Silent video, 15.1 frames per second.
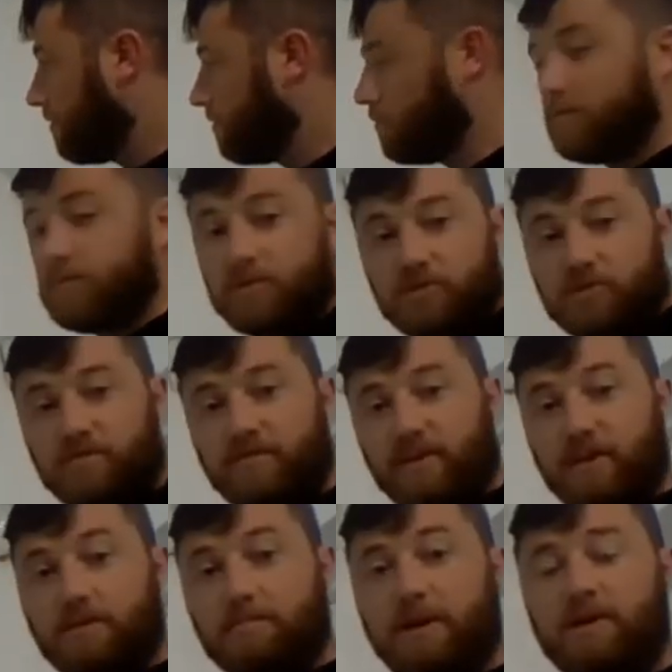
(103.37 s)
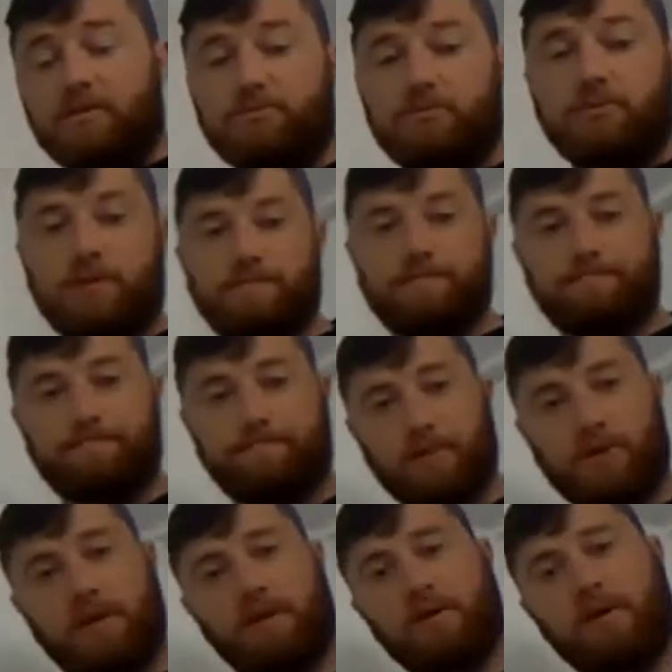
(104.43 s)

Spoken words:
we must define a boundary, okay?